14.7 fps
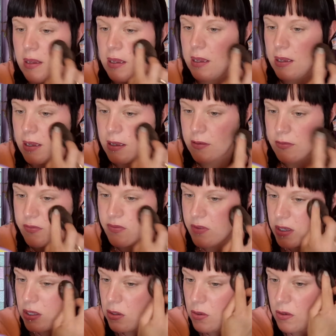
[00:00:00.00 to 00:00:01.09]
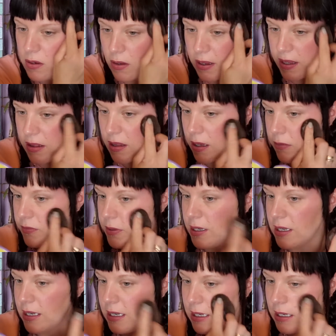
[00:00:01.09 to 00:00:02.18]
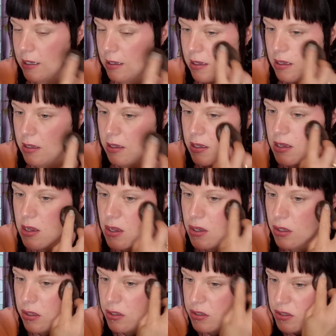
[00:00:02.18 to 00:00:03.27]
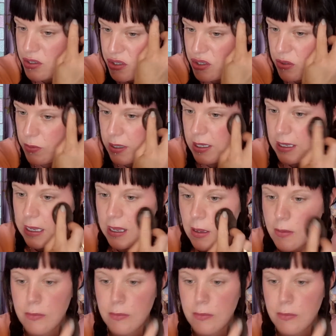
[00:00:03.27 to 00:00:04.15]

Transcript: if you like that really dewy